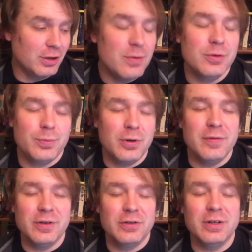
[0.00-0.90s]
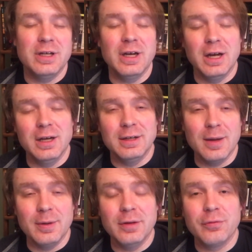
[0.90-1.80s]
He was previously
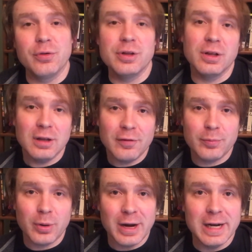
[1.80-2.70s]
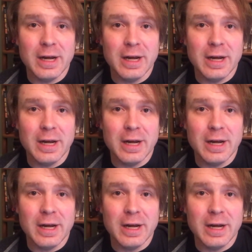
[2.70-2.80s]
nominated for The Love Parade